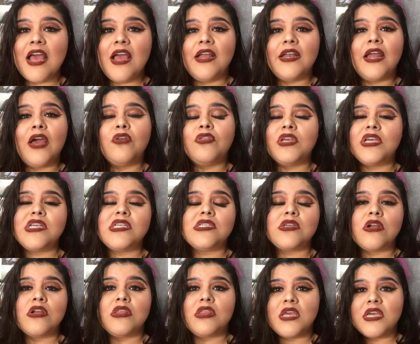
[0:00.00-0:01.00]
Now, these
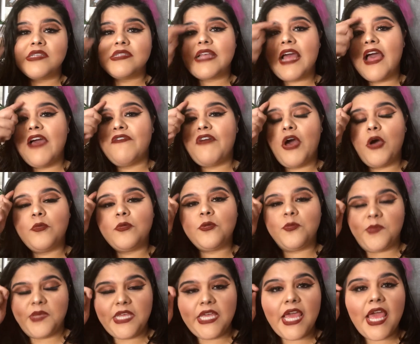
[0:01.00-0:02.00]
are things that have helped
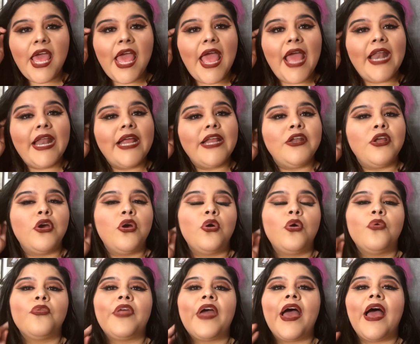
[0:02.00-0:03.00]
me, and I
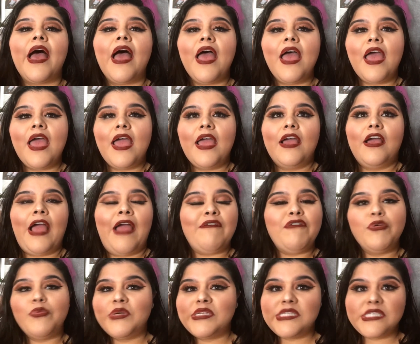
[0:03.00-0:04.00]
know that
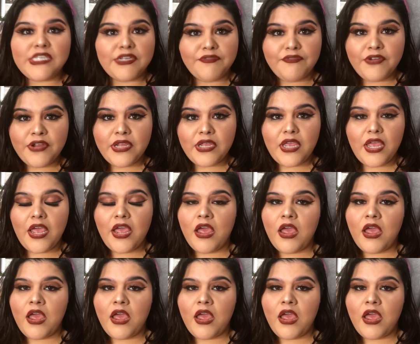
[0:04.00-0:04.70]
everyone's different.